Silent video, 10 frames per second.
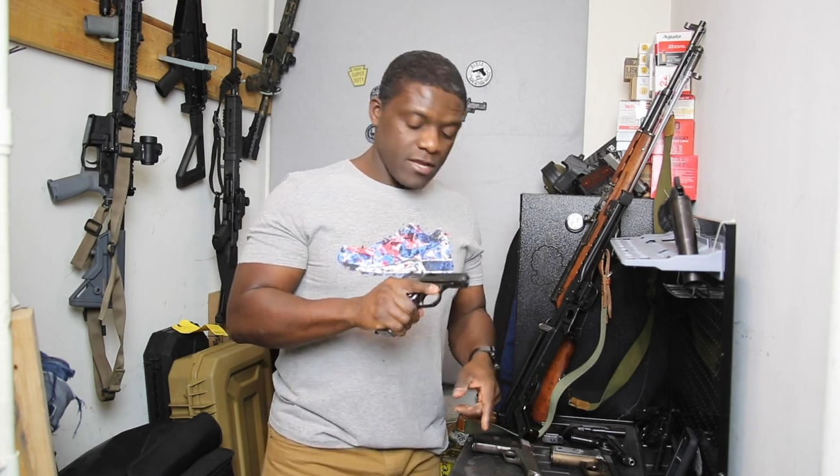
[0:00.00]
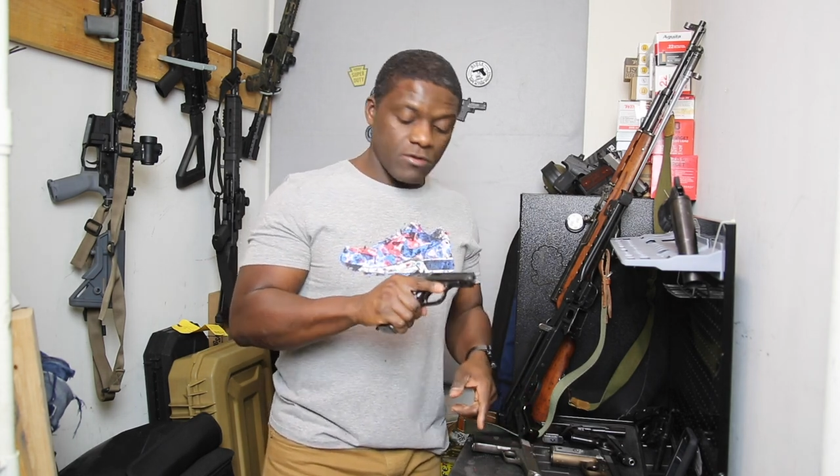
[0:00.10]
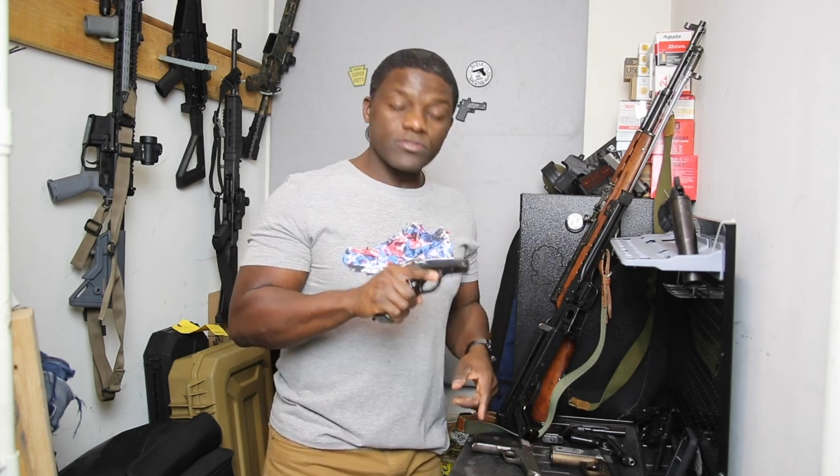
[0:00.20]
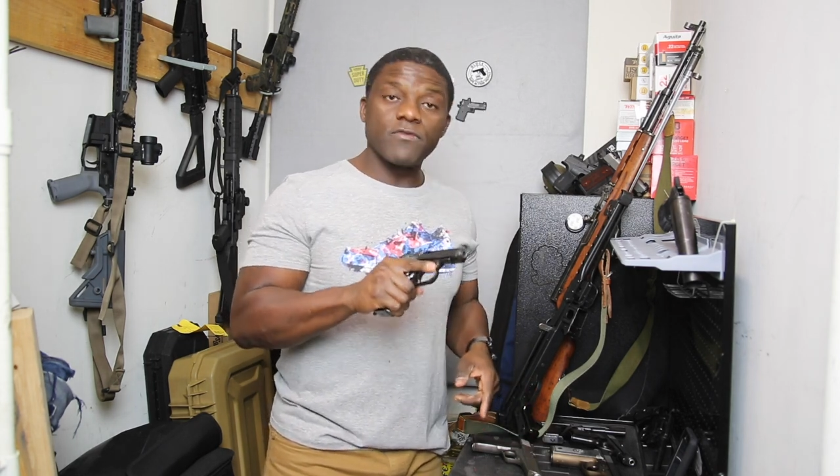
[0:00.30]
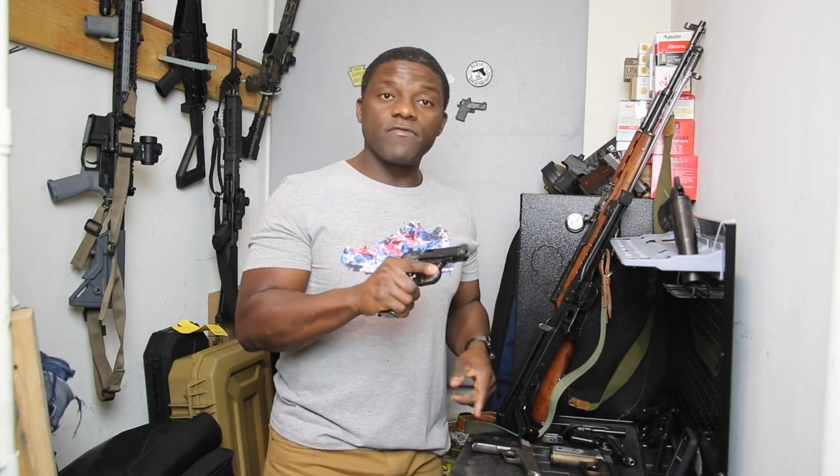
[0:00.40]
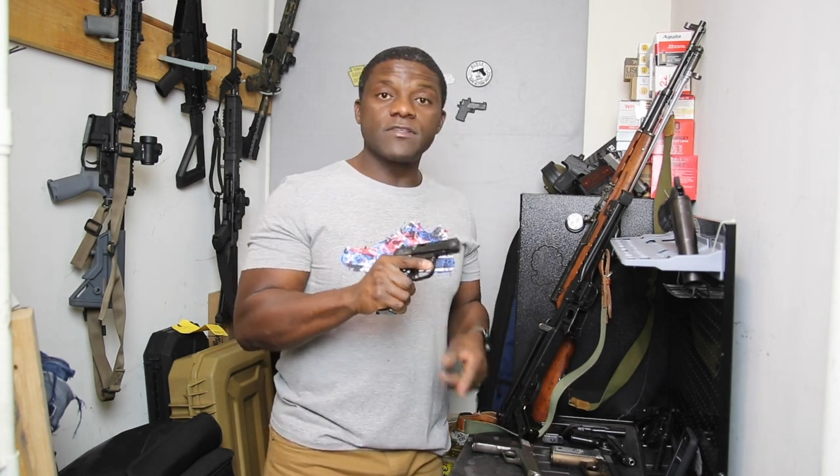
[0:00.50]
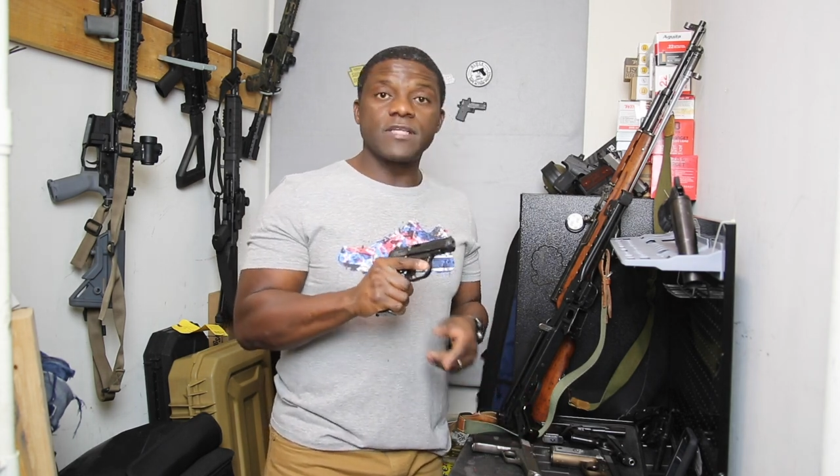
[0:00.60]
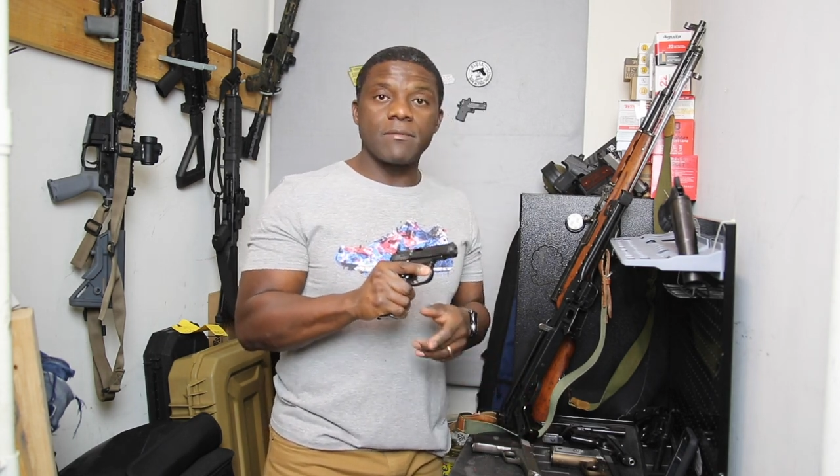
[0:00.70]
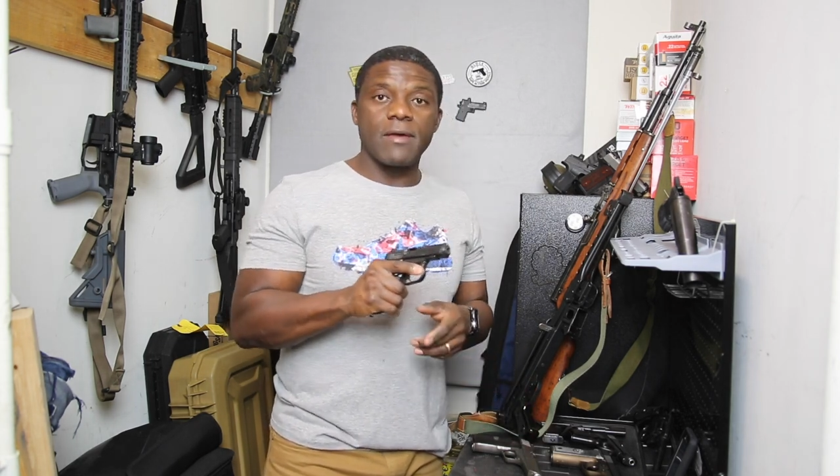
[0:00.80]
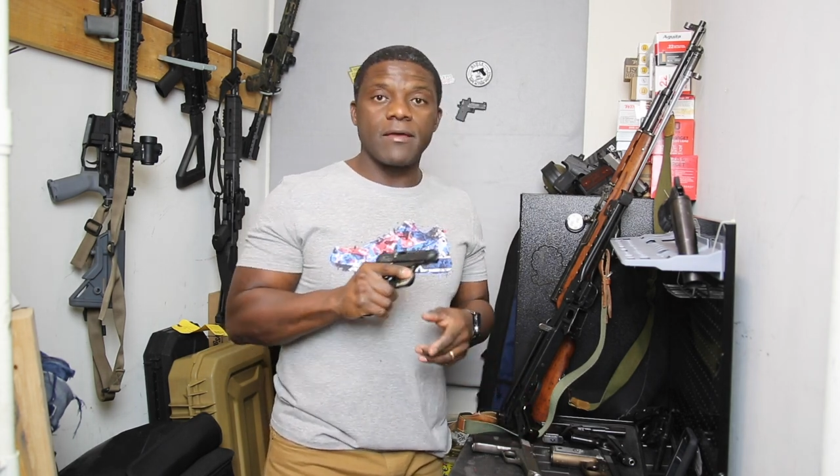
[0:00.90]
and also feels
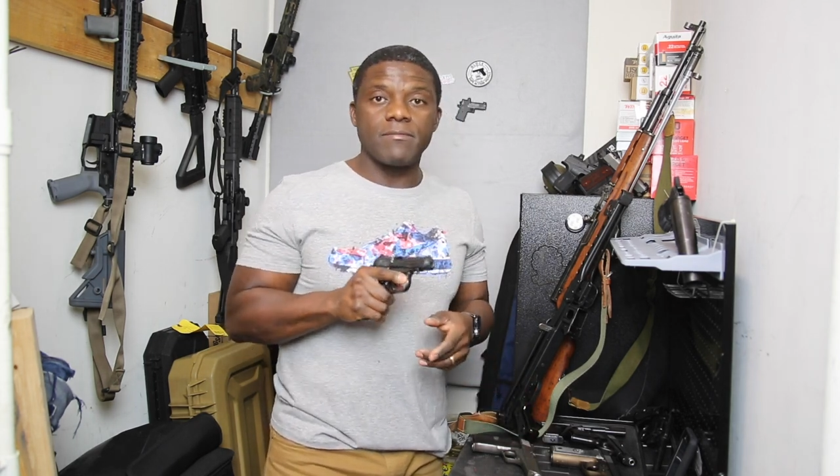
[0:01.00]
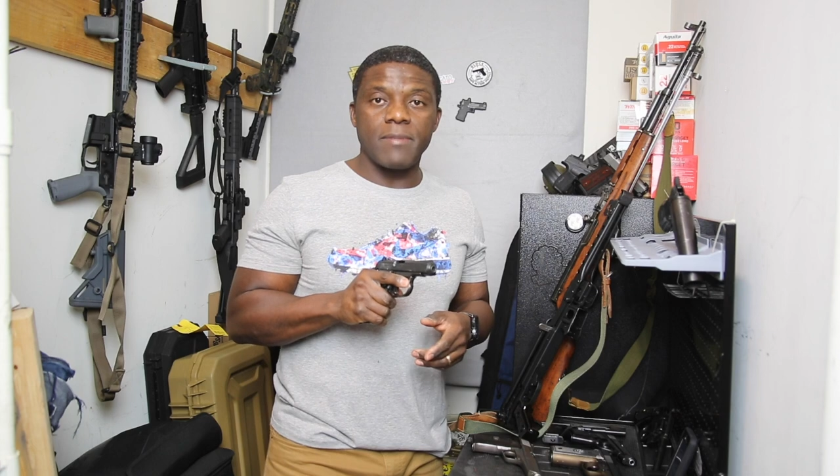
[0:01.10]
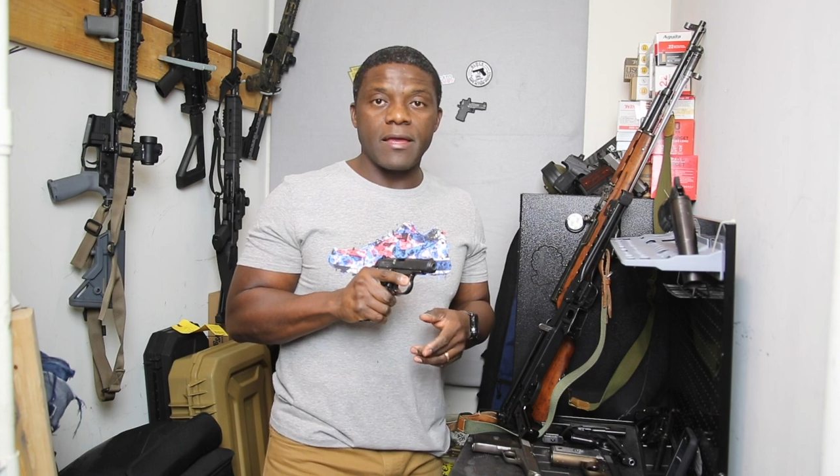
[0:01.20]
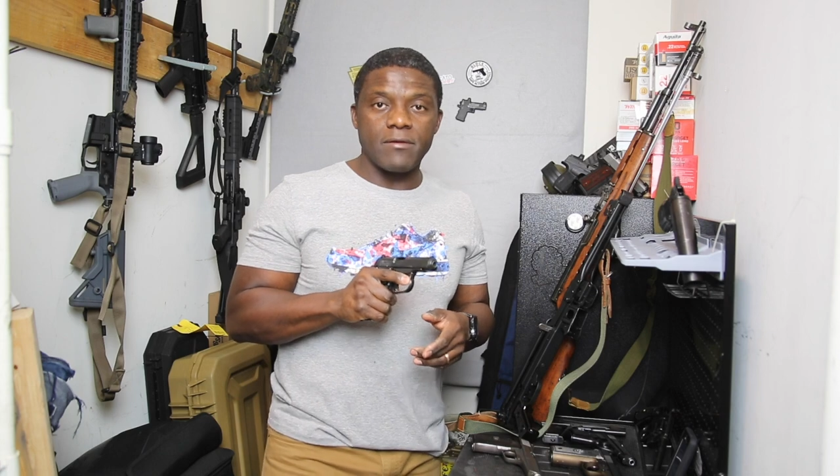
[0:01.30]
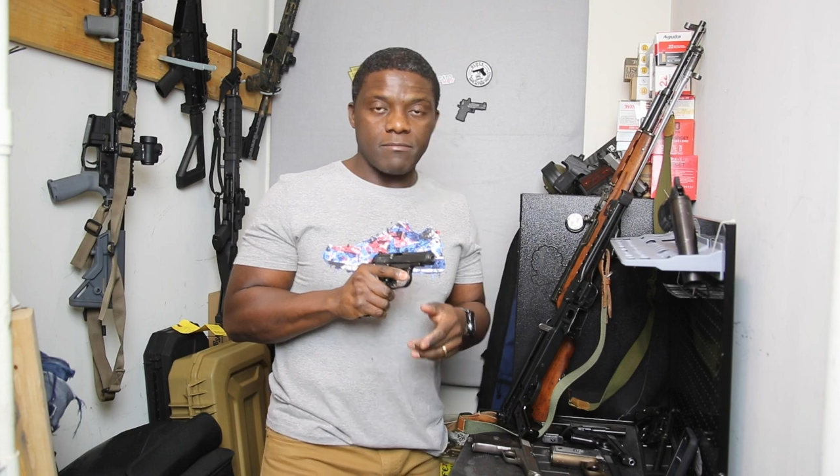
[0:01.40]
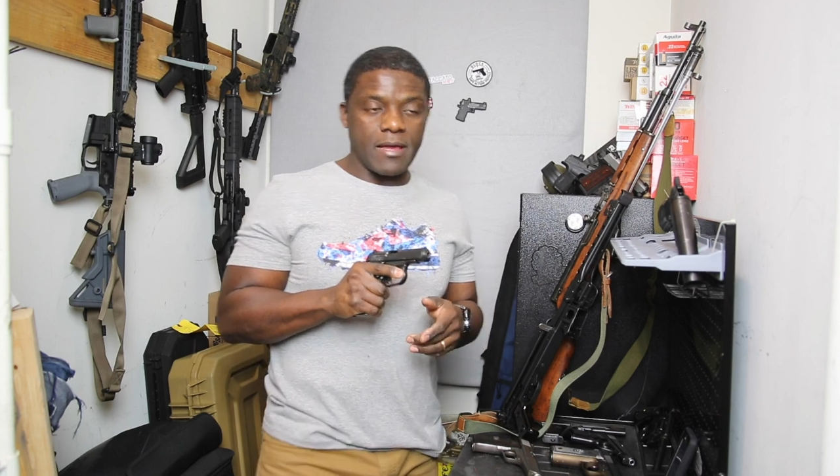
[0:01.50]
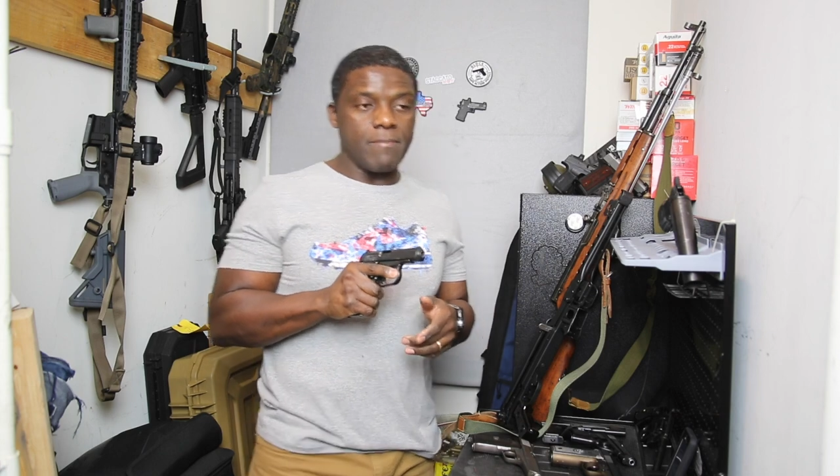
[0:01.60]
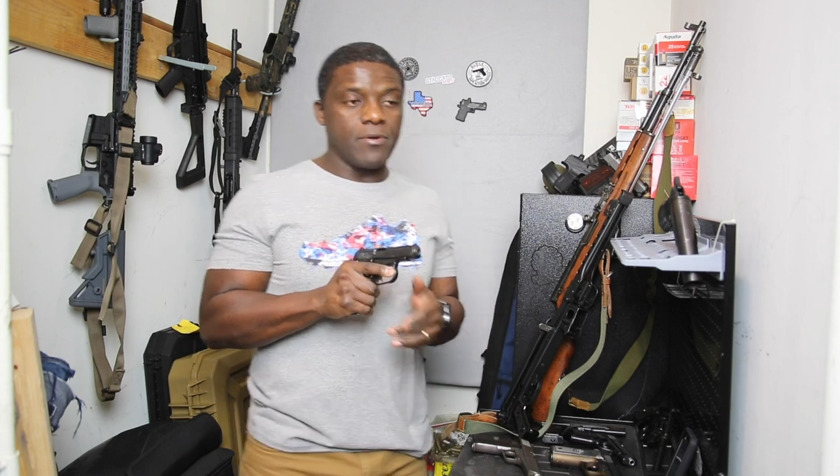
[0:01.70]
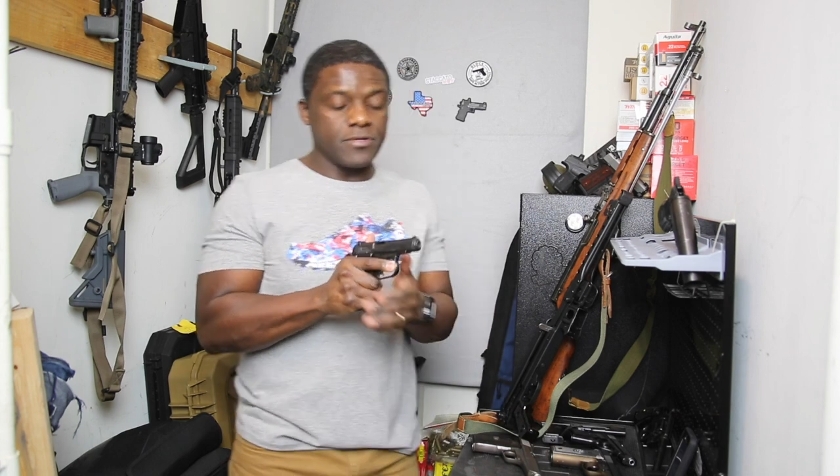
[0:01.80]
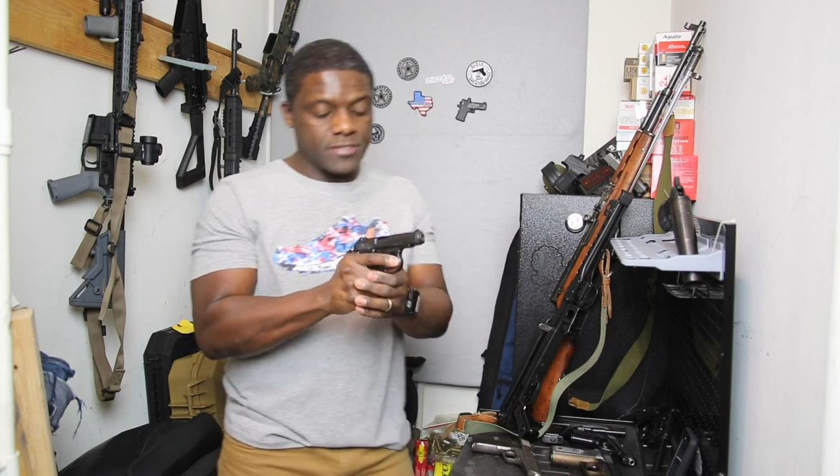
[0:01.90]
like my my my
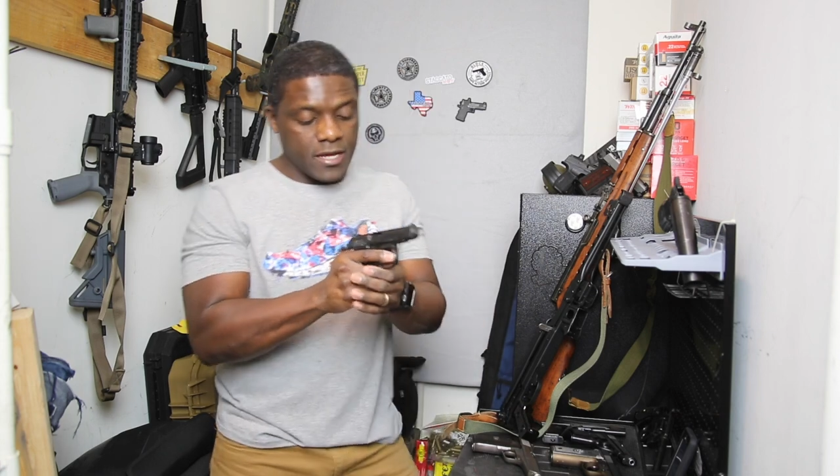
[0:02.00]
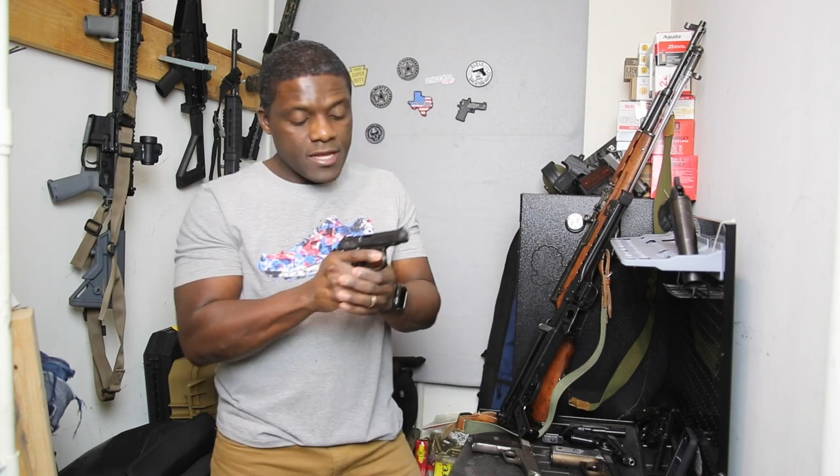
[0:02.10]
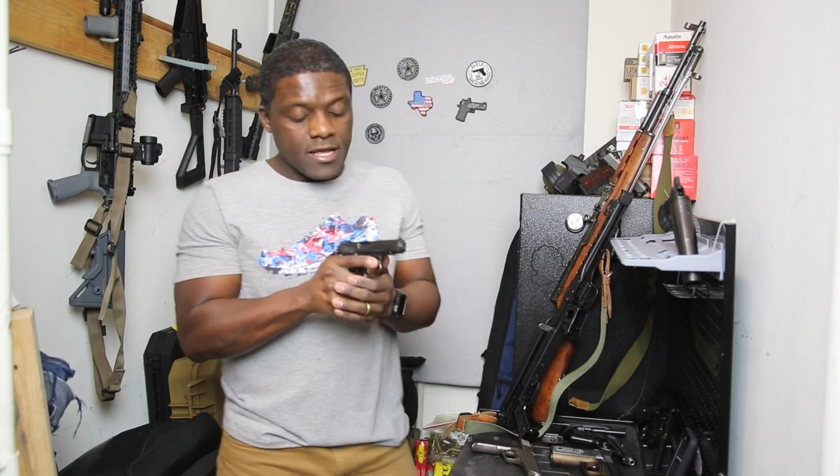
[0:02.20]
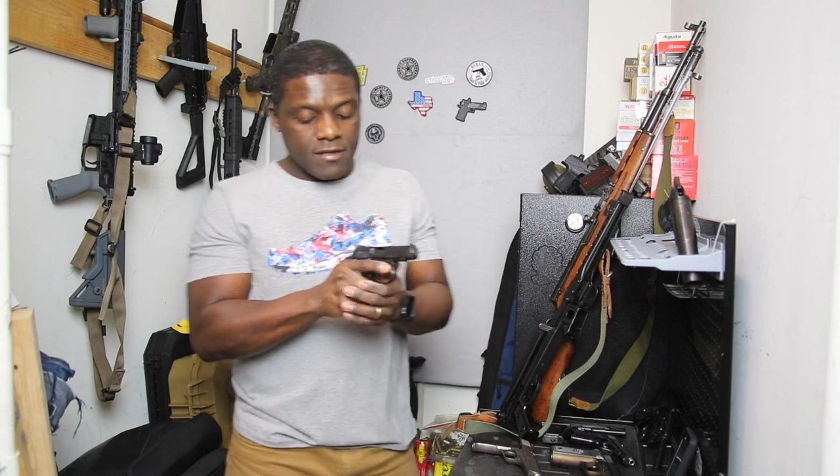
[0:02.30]
Beretta.